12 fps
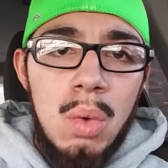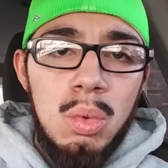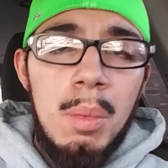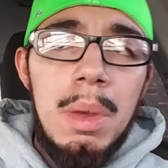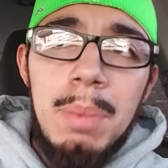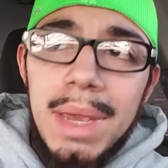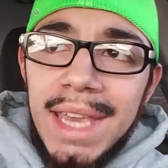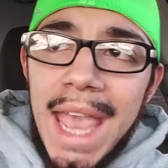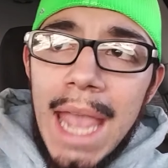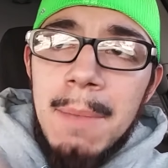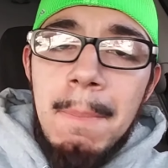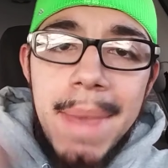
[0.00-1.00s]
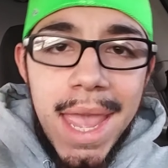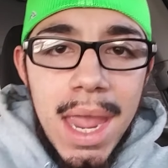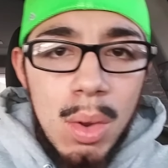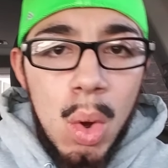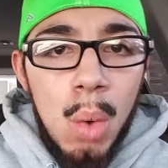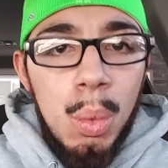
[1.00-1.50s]
When we became
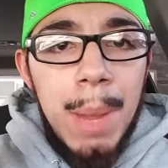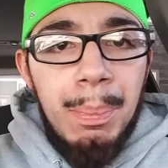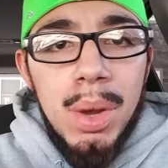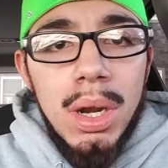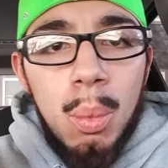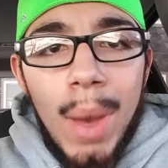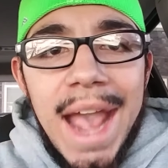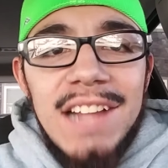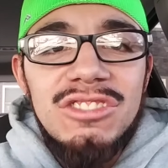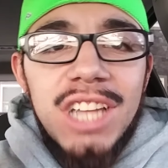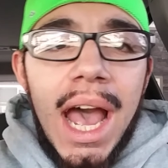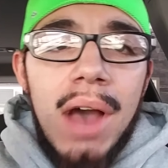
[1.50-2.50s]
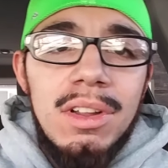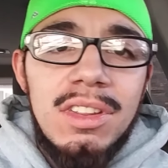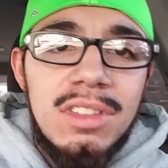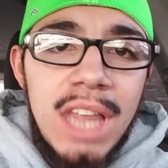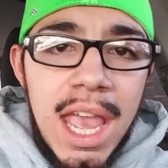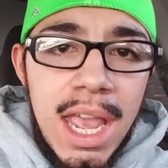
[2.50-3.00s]
men, we put away
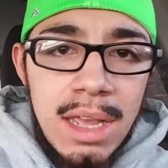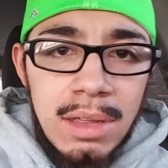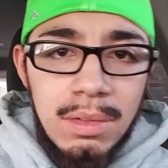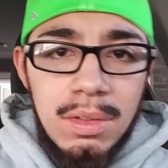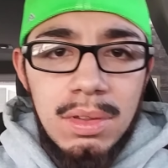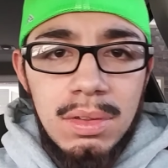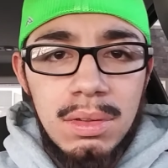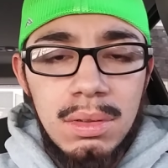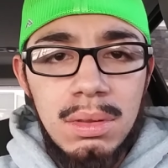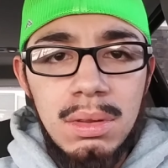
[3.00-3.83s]
childish things.